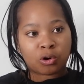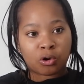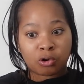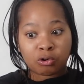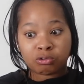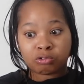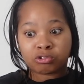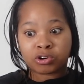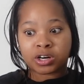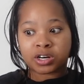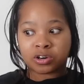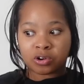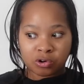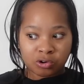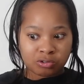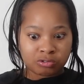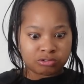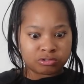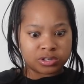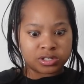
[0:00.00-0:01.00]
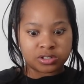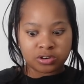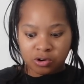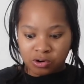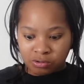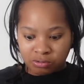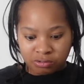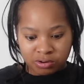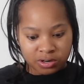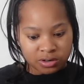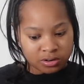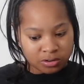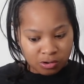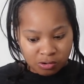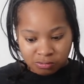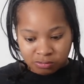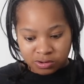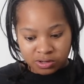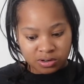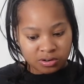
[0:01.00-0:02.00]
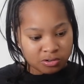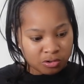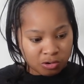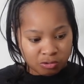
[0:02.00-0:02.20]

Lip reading: over and over and over and over and